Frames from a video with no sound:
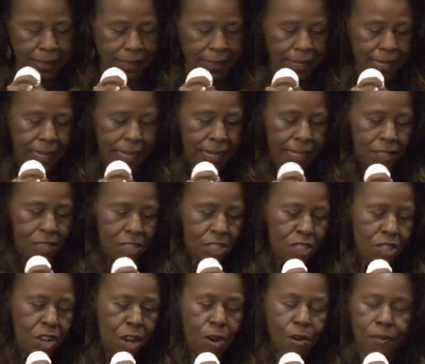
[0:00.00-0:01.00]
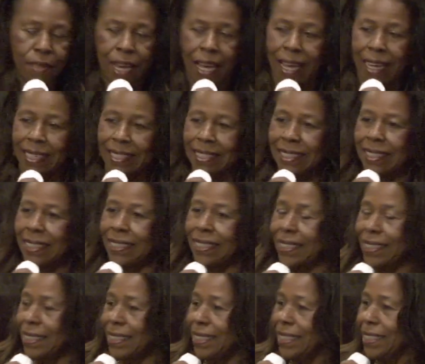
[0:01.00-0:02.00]
Amen? And just
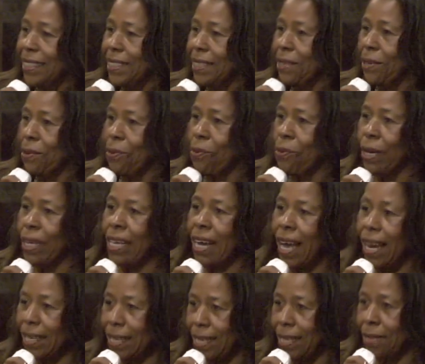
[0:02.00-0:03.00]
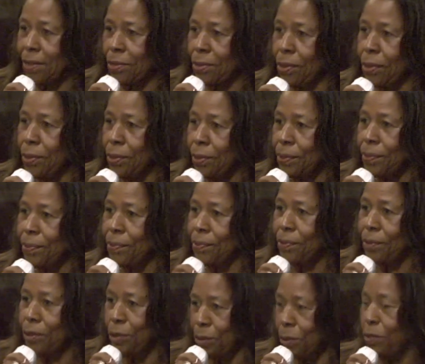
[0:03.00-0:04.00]
know that when God
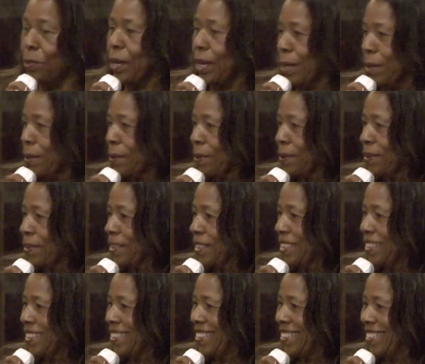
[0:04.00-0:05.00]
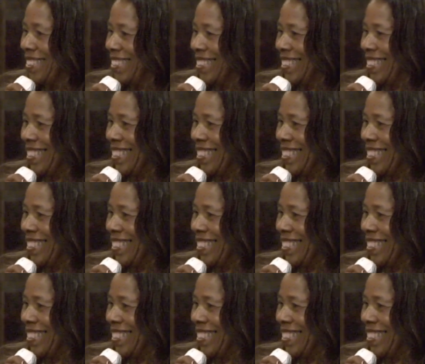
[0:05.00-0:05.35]
get through, you the winner.